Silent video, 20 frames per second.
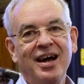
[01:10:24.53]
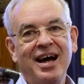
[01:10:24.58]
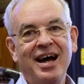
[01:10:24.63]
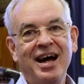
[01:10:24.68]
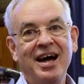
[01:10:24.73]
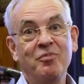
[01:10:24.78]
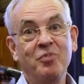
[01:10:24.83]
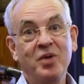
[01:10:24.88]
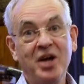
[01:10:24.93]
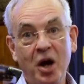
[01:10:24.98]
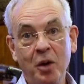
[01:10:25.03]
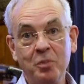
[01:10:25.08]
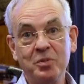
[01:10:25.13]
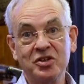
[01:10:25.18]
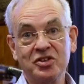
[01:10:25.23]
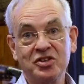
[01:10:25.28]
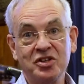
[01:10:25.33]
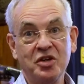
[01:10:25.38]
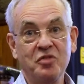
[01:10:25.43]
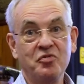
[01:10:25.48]
And we hope to
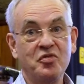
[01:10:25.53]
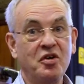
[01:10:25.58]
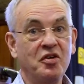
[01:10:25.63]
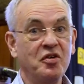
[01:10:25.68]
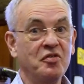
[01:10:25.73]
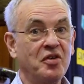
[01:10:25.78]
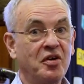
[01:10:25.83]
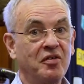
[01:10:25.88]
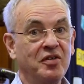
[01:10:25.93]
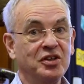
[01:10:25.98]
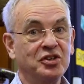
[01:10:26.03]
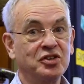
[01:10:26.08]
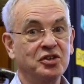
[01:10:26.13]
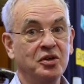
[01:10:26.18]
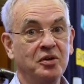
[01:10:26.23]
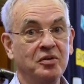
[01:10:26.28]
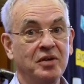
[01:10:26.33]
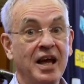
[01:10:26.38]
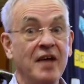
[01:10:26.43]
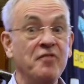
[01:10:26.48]
see you very, very soon.